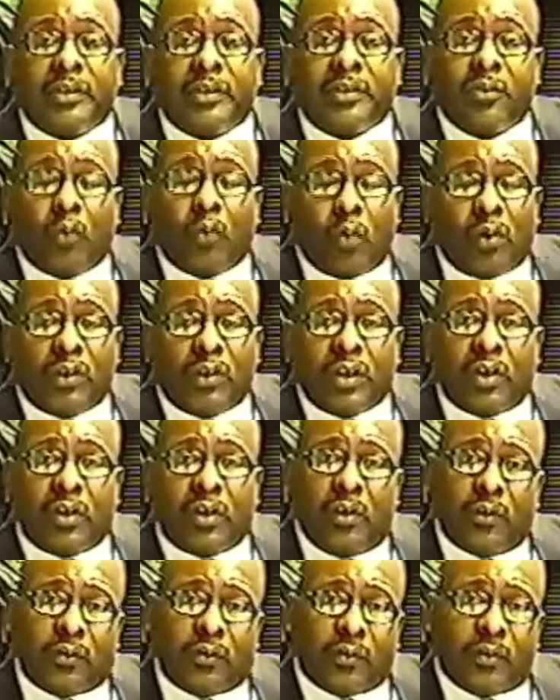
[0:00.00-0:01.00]
toward the
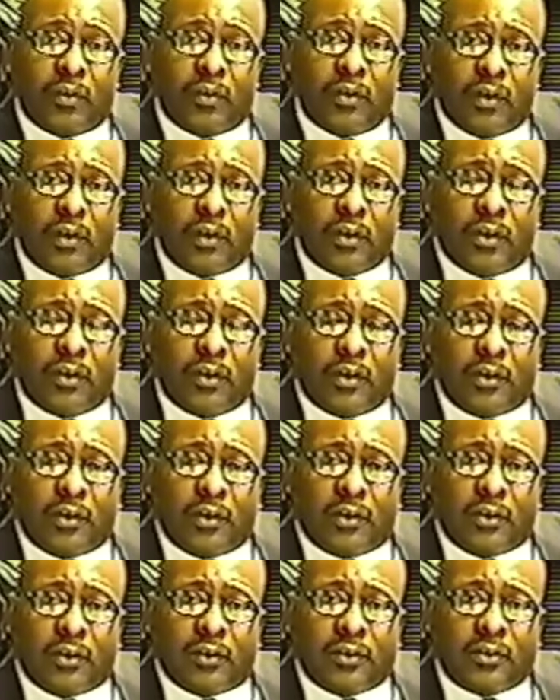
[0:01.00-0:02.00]
Earth.
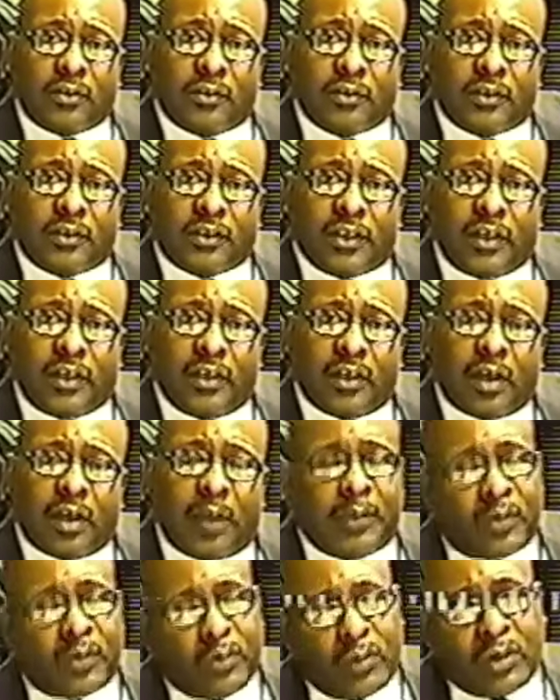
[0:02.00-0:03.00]
You see,
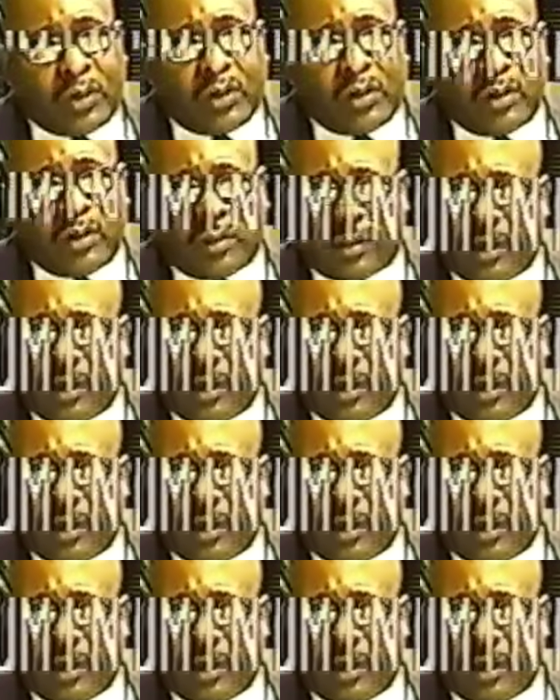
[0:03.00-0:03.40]
coming toward the Earth.